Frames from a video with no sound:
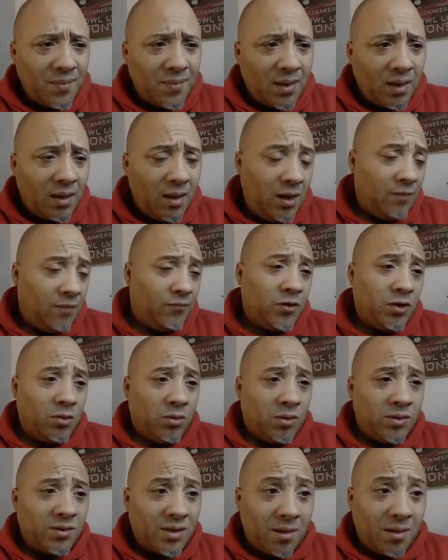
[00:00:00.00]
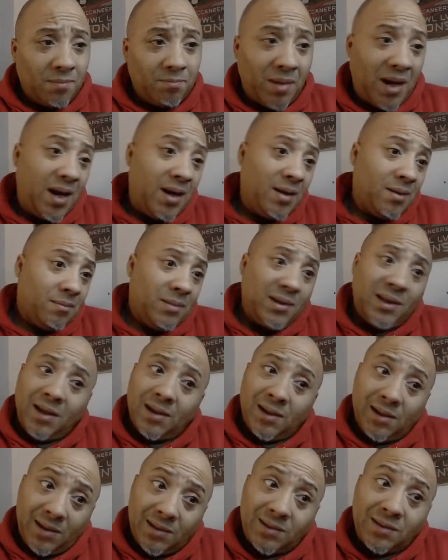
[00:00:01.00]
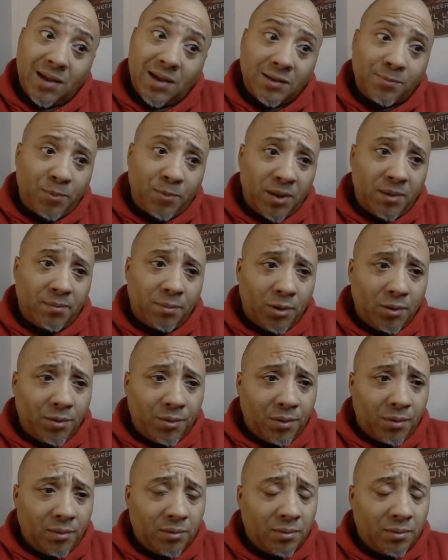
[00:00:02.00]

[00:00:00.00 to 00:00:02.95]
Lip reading: If you're doing something bad, I'll be like, that's pretty brutal.